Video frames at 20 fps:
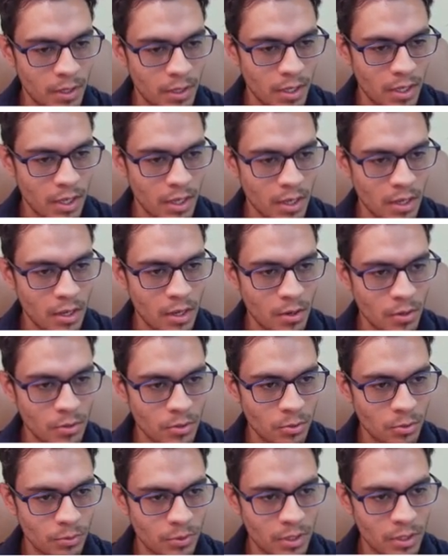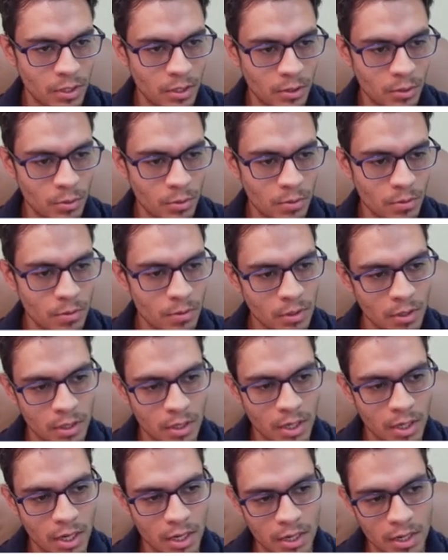King goes to d2,
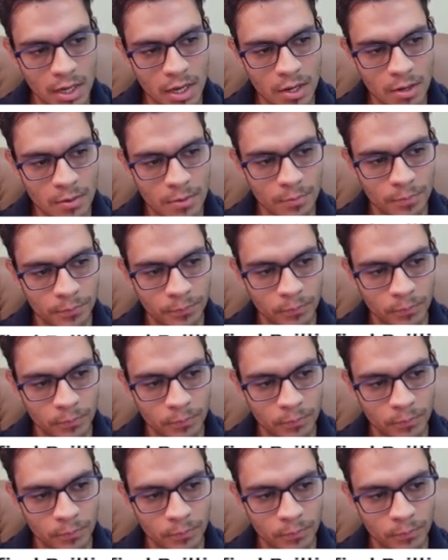and now,